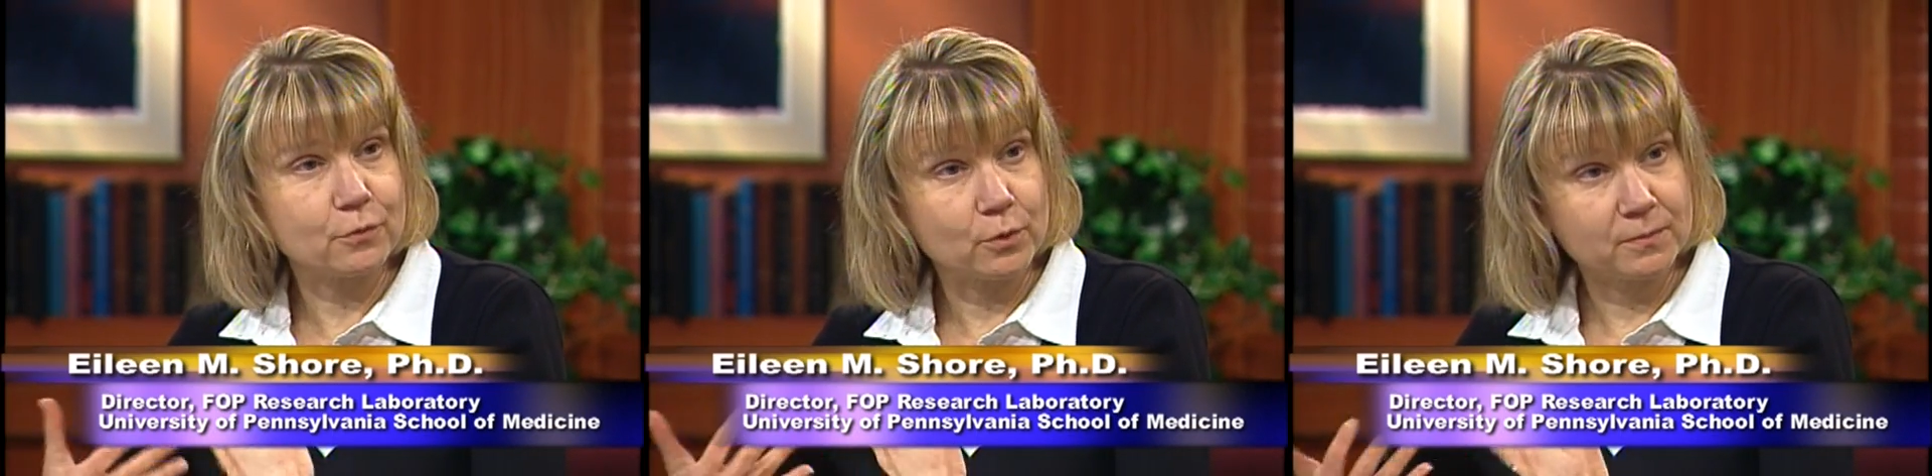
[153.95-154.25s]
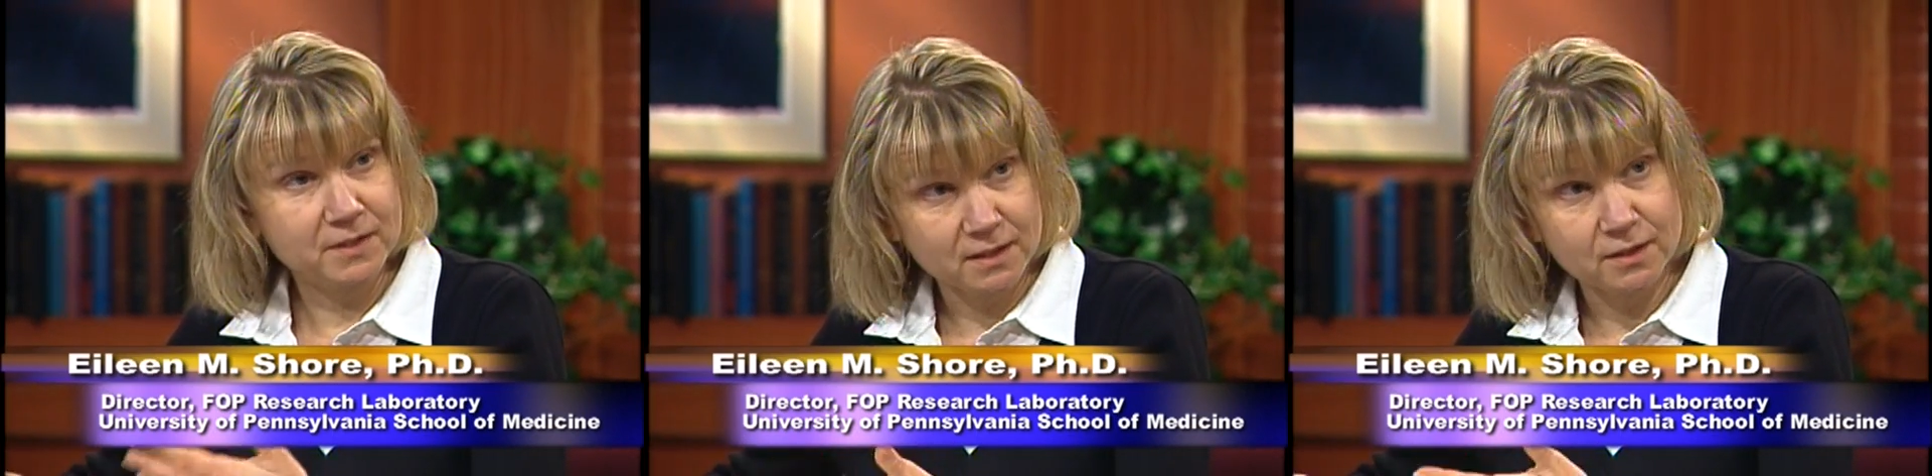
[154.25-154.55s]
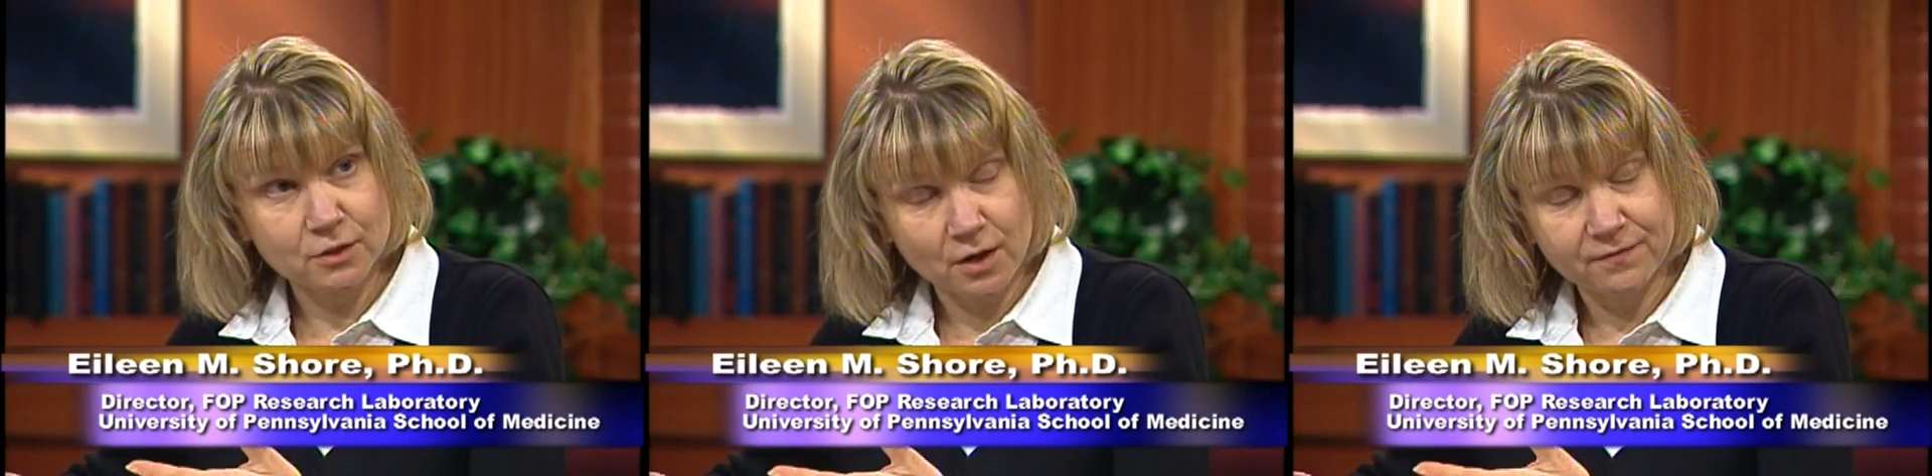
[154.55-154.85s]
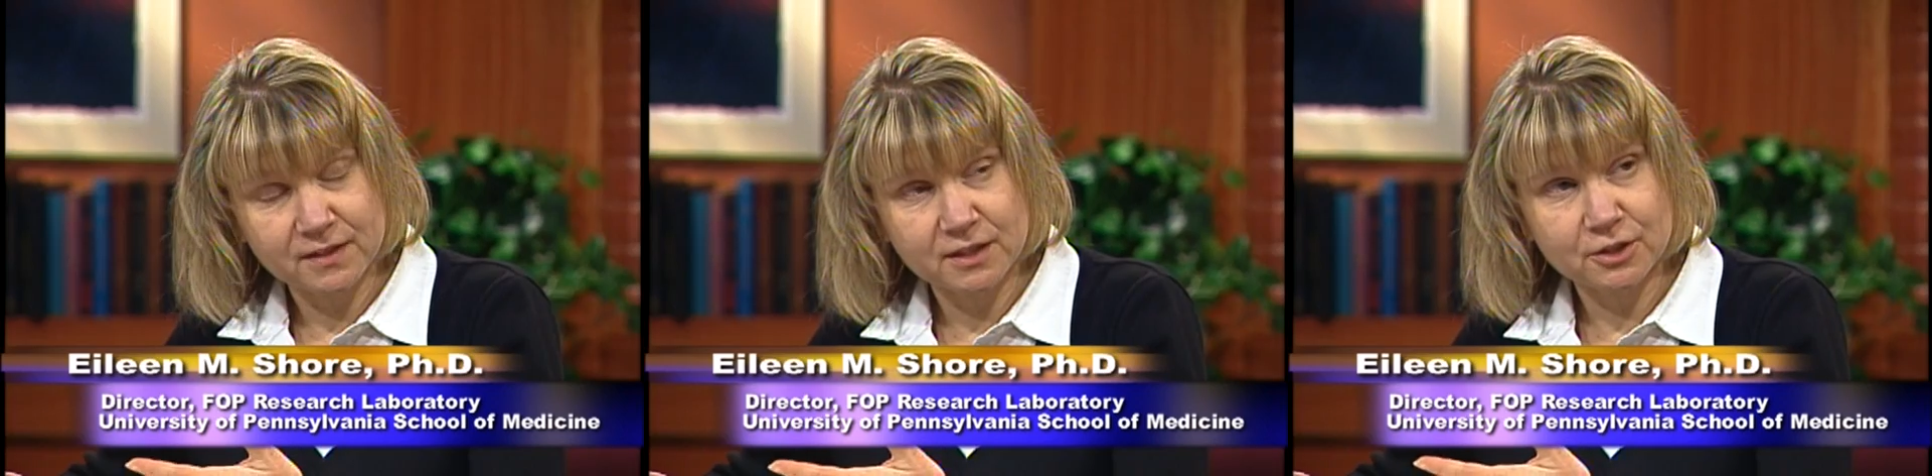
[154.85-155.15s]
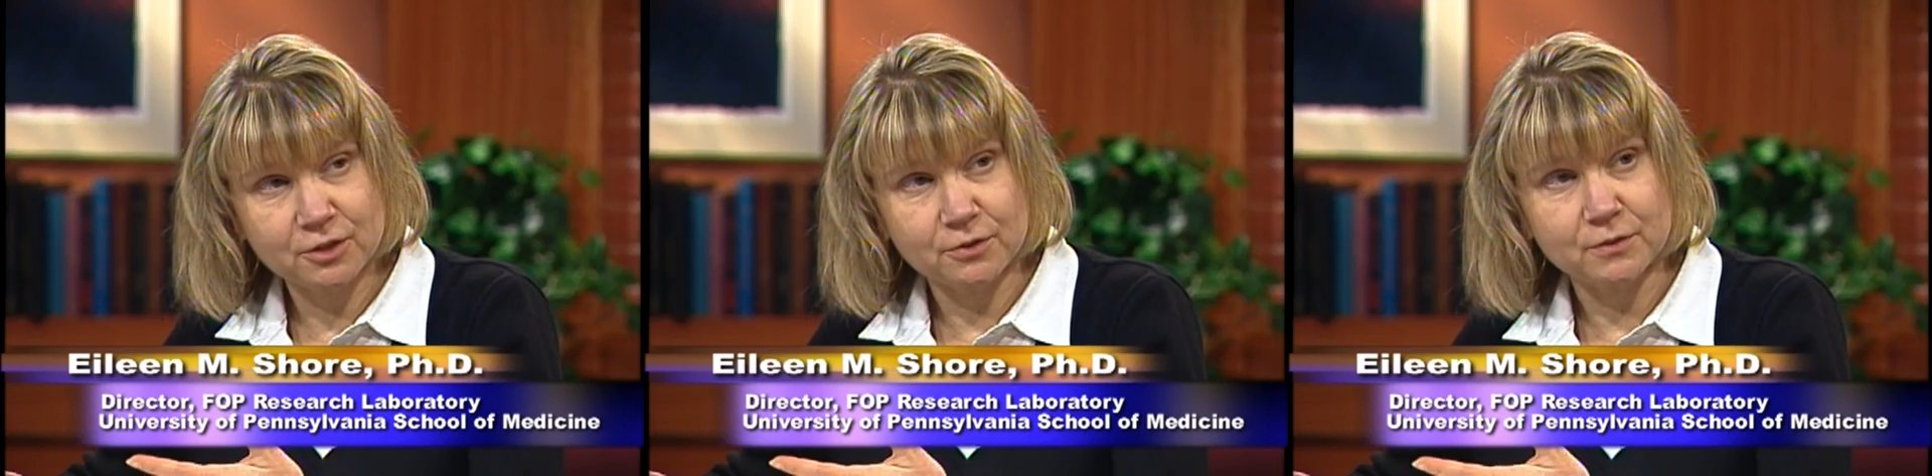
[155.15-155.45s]
forms in soft
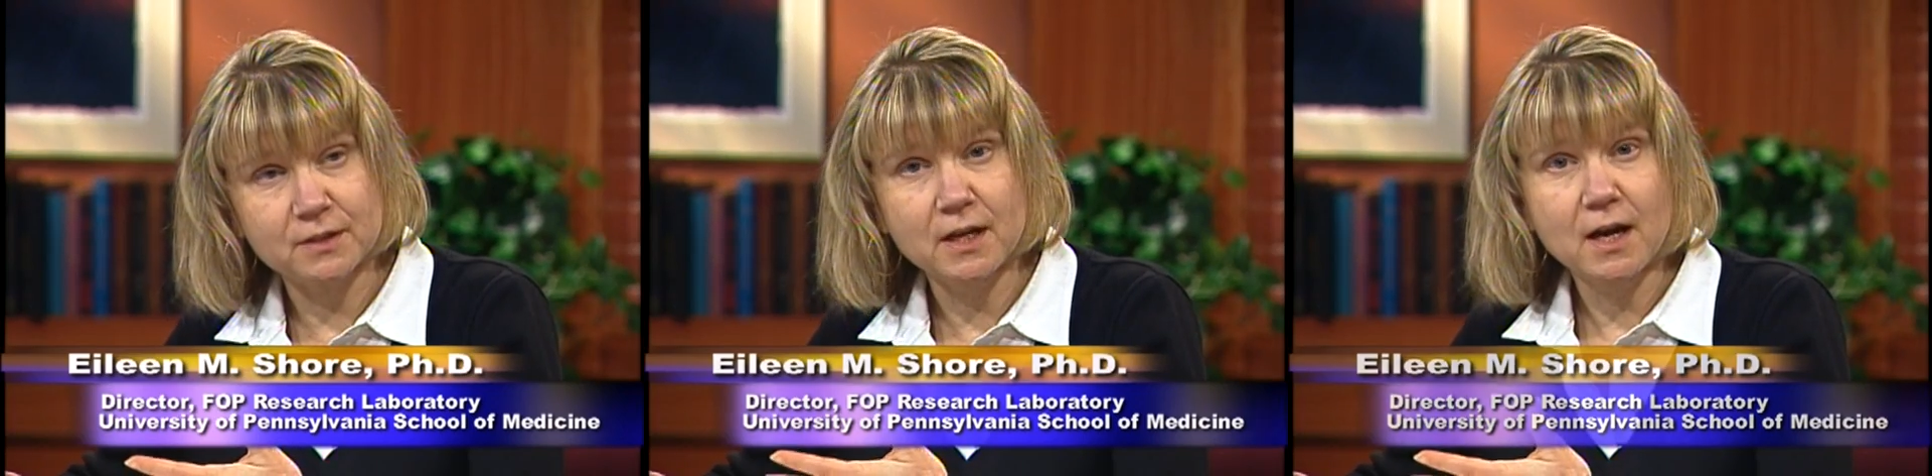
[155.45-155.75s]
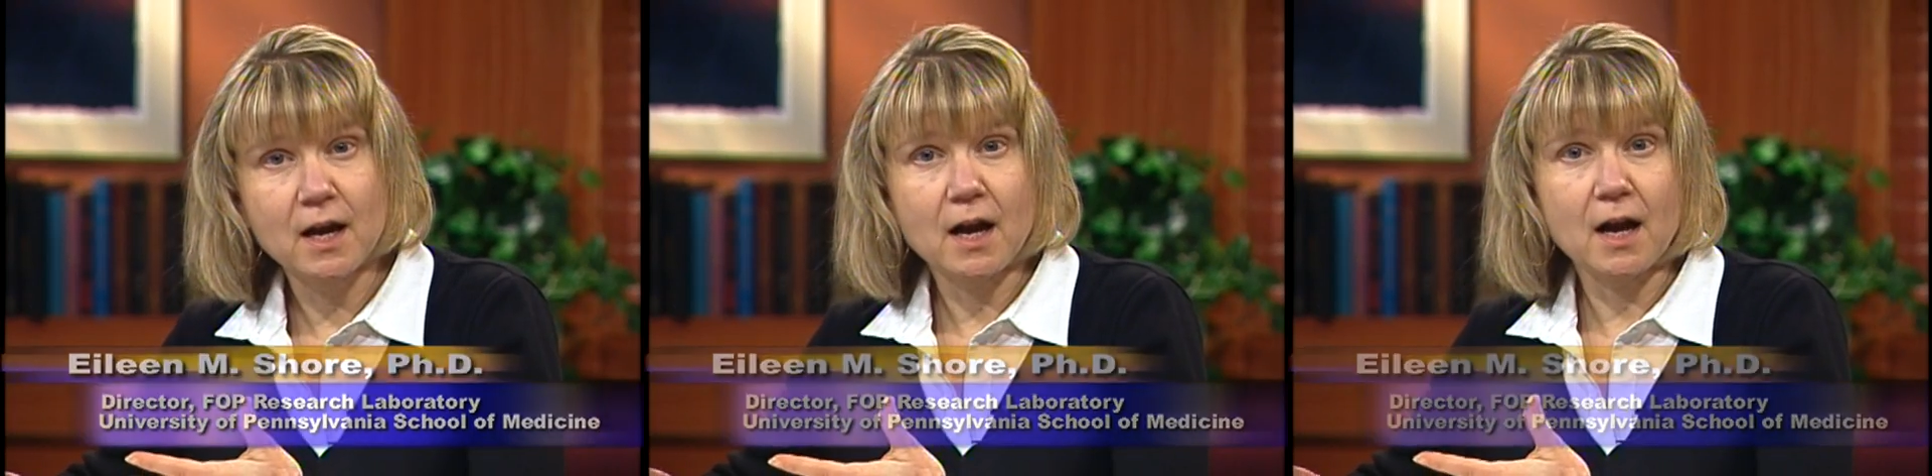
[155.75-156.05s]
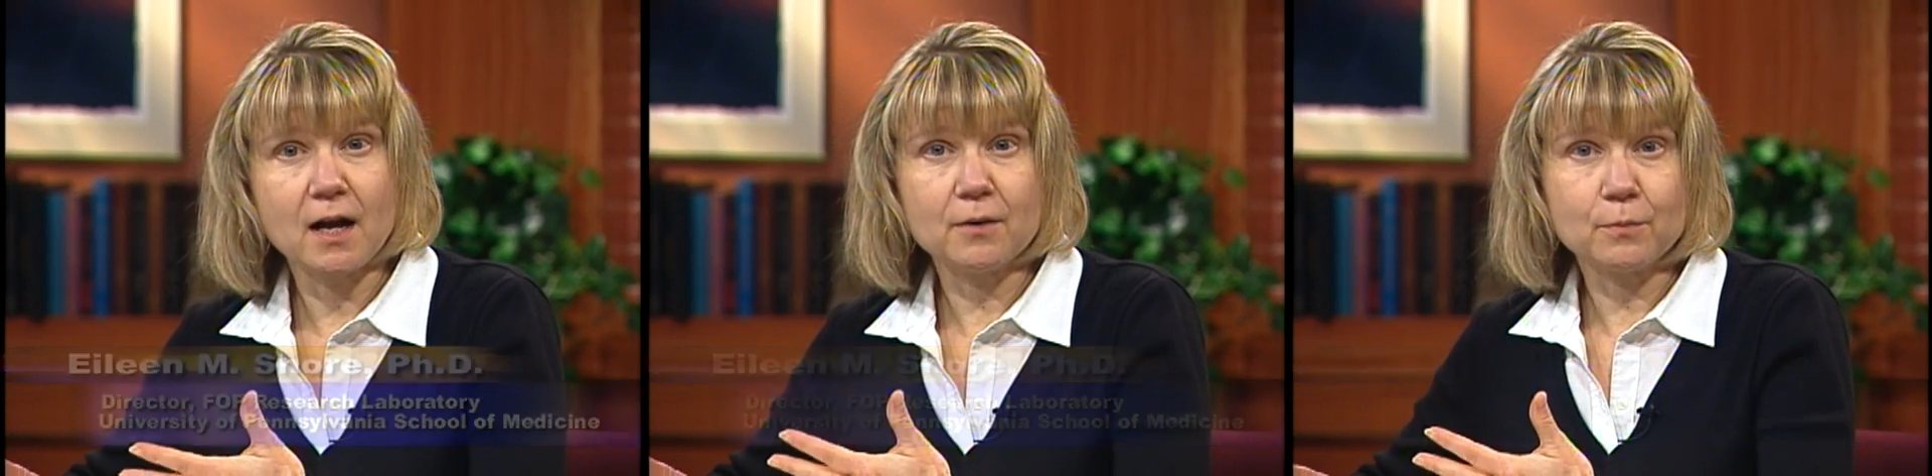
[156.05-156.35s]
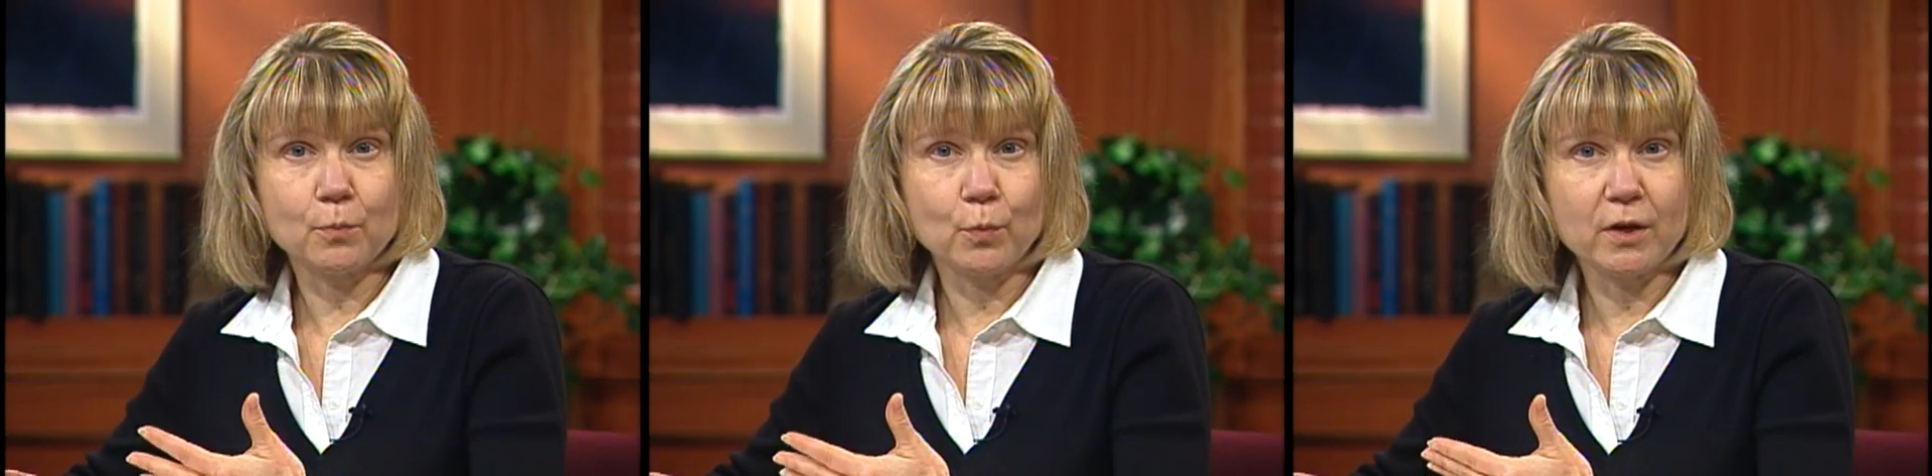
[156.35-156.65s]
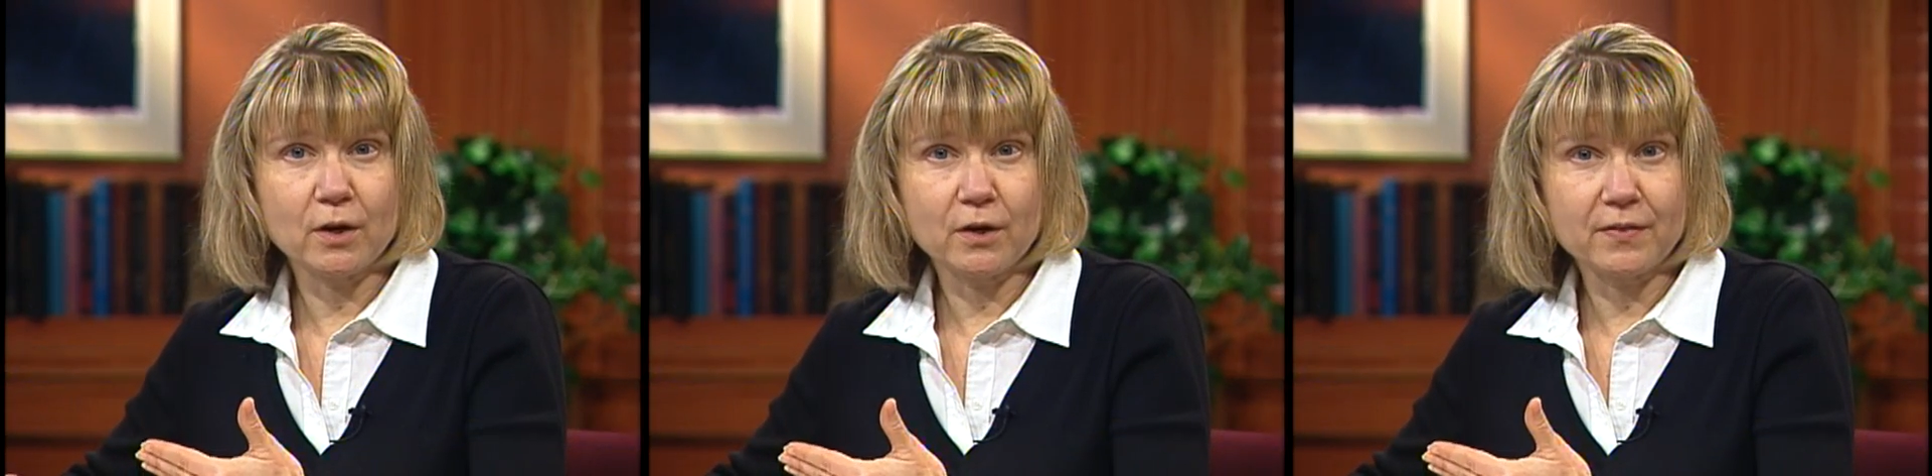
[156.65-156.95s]
tissues. Um, uh,
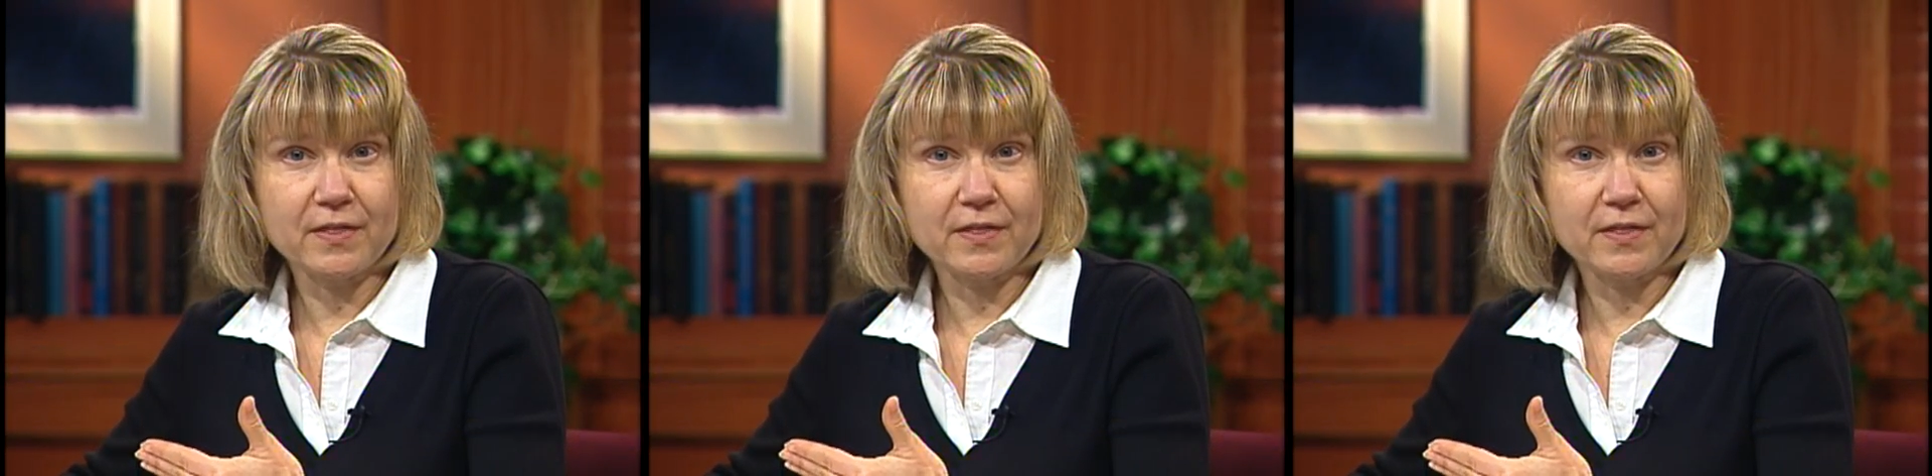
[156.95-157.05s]
we